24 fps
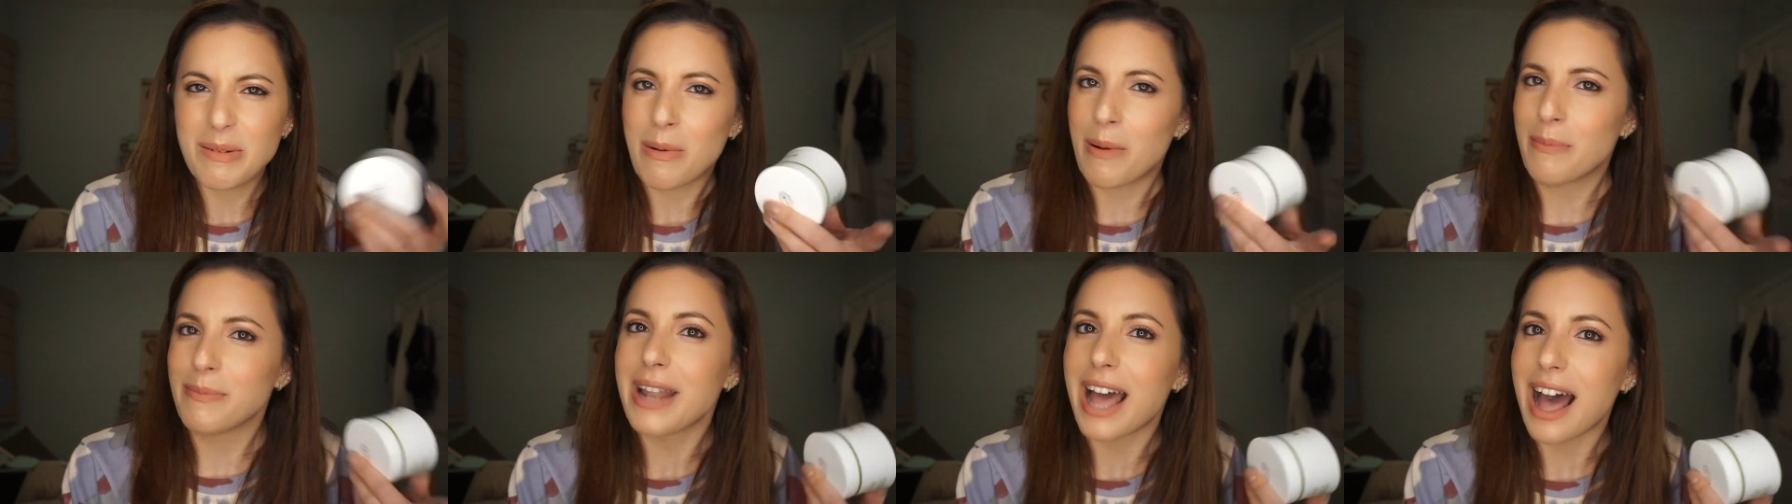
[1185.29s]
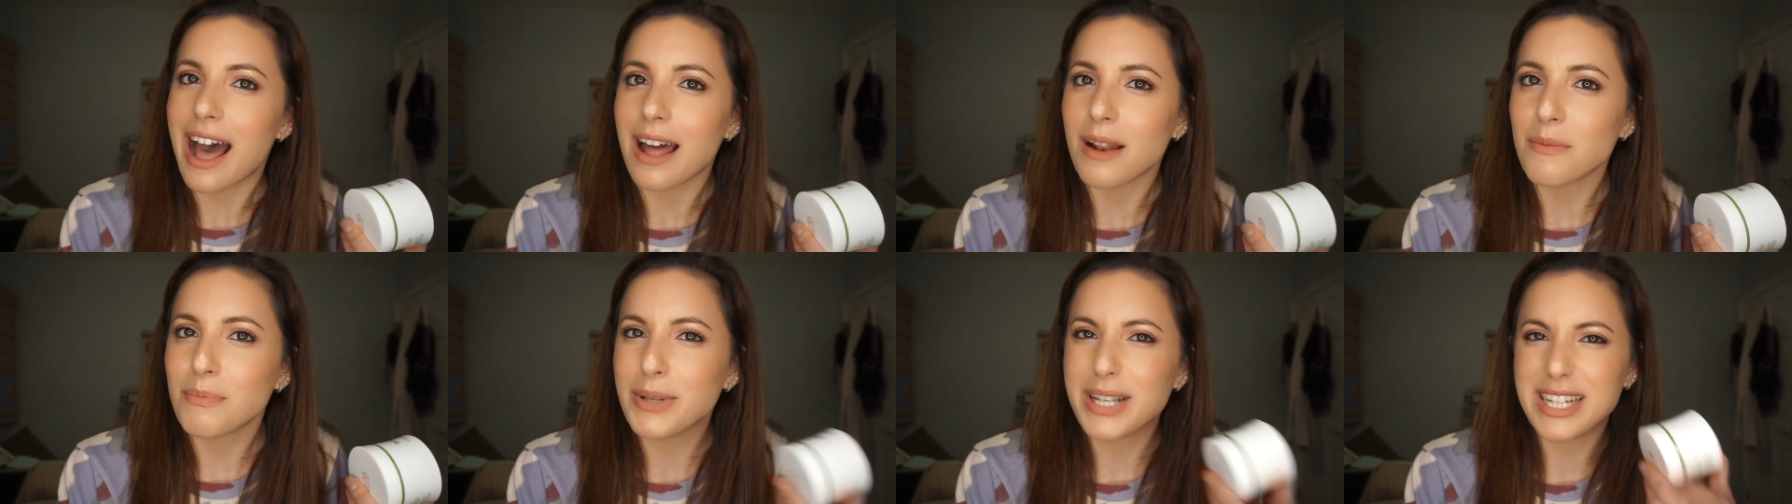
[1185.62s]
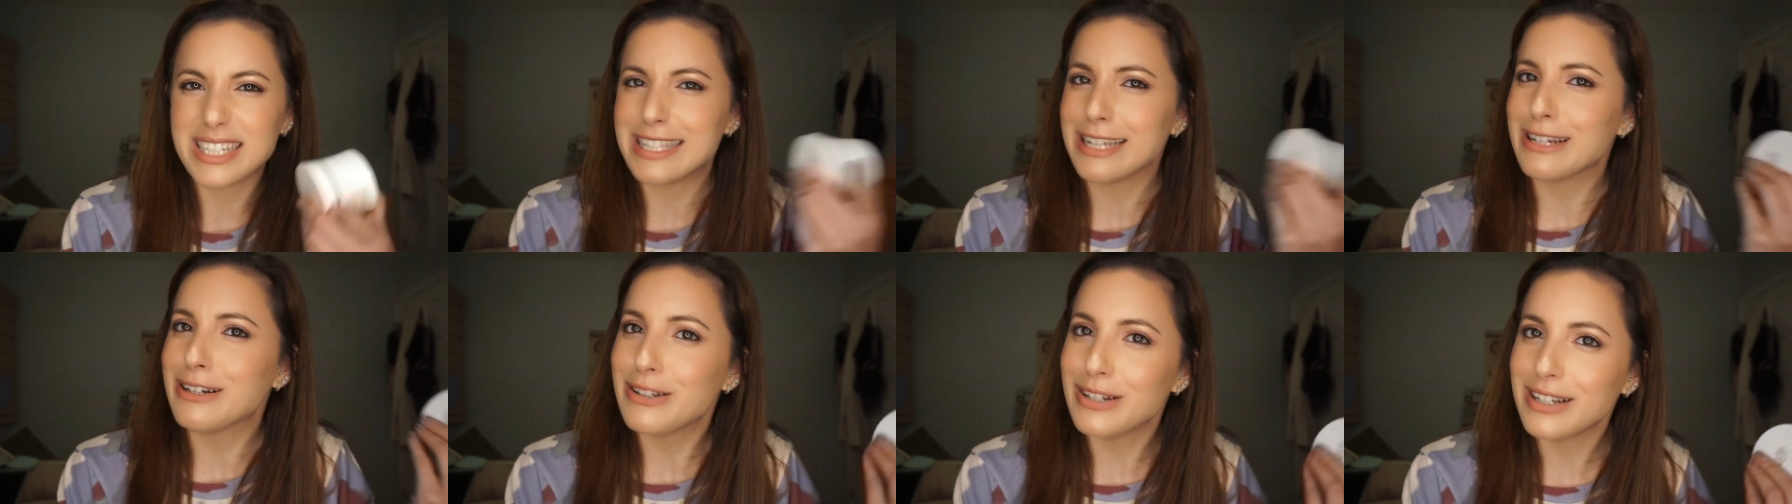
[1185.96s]
I'm not
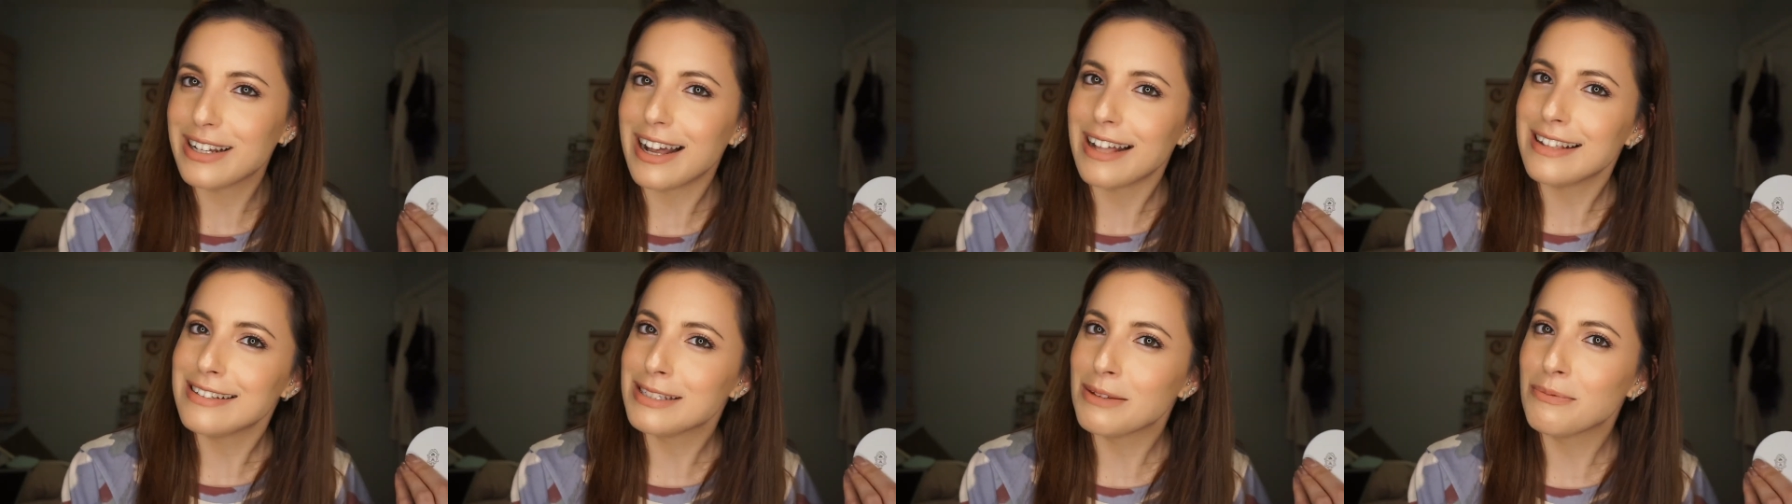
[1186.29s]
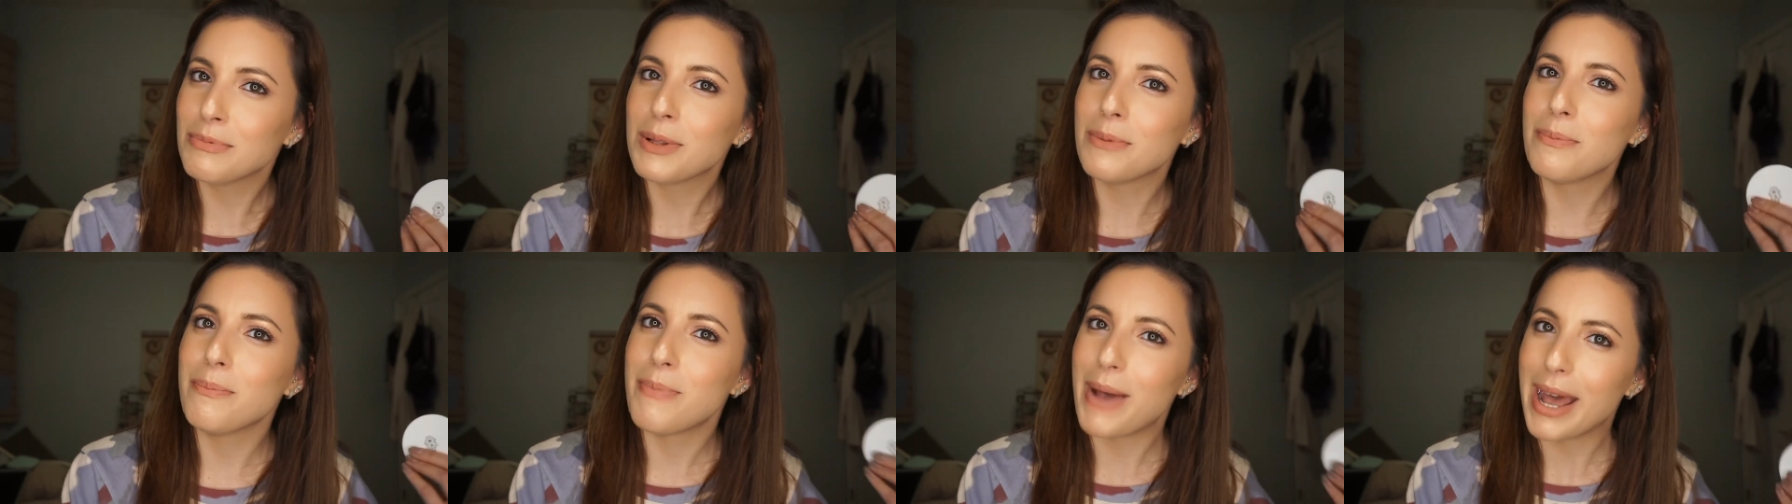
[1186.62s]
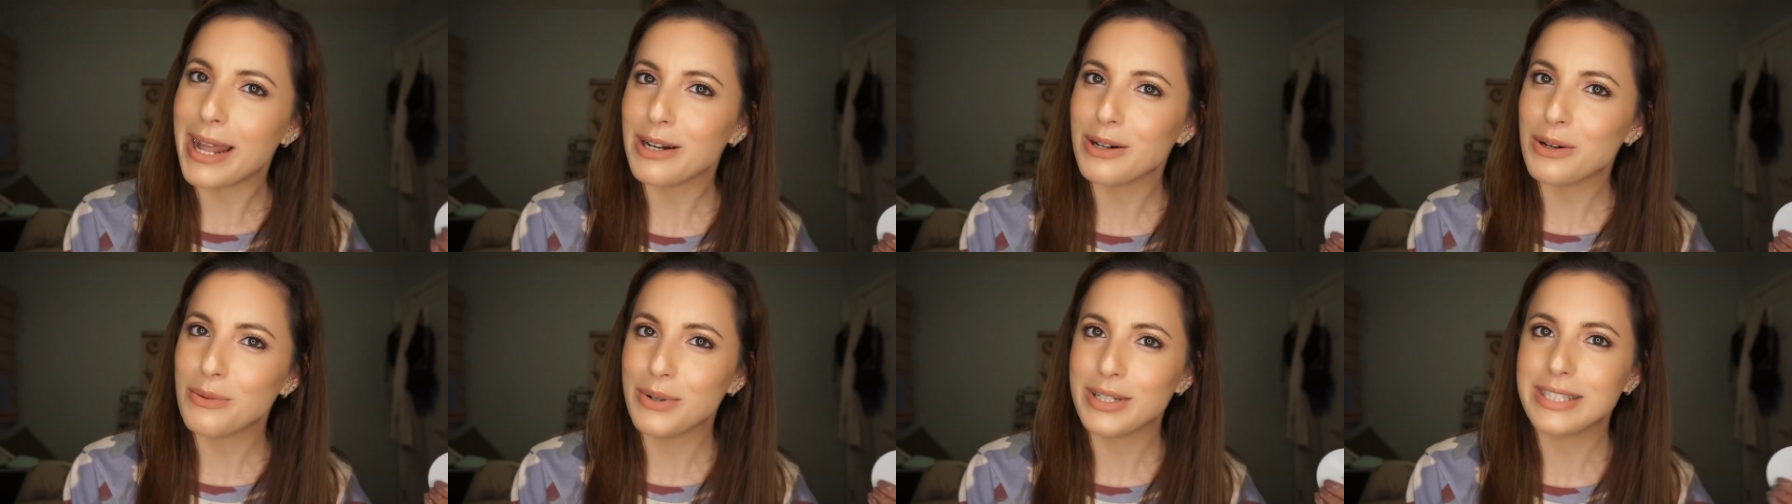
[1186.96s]
because I could have gotten something
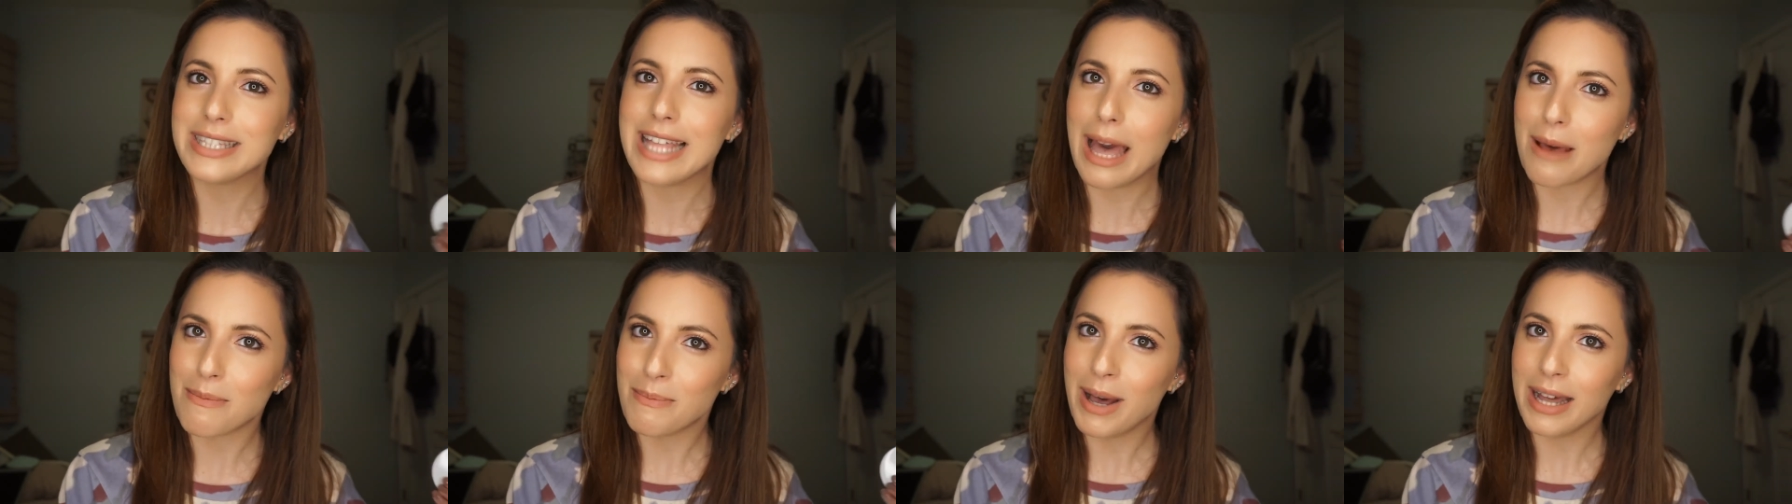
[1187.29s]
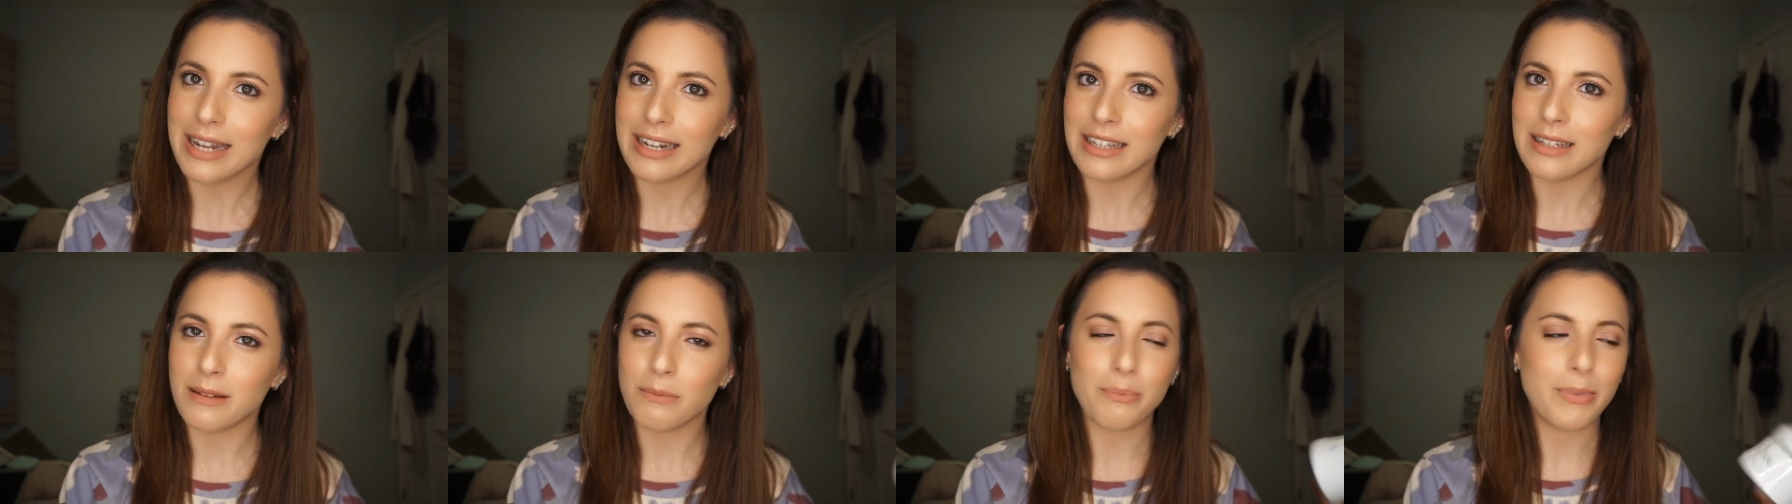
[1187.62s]
better with that money.